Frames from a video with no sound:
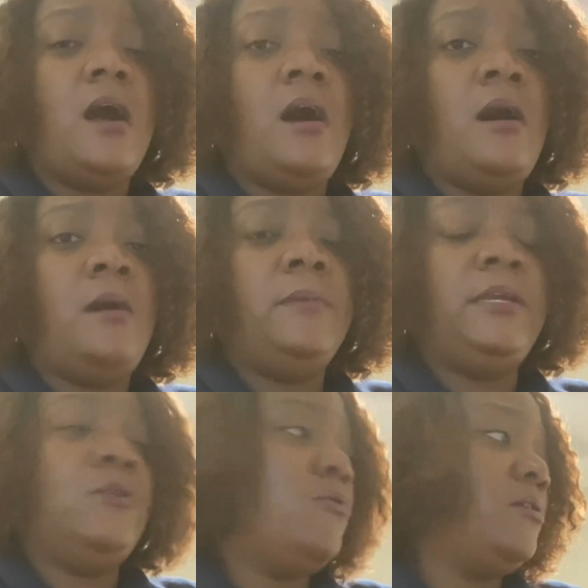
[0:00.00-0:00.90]

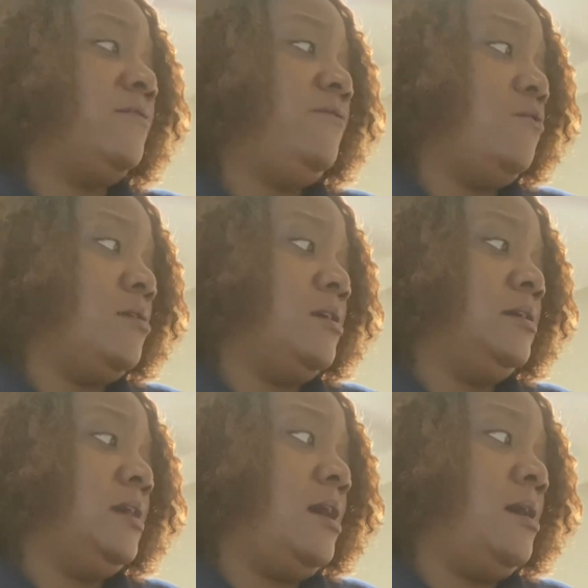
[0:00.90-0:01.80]
In order
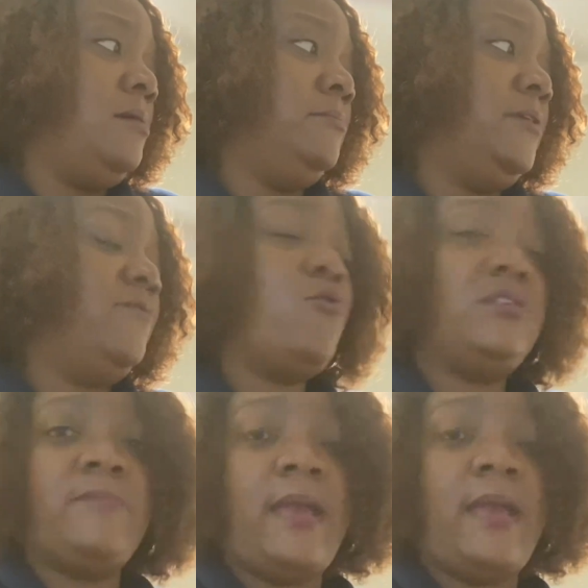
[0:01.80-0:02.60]
for, of course,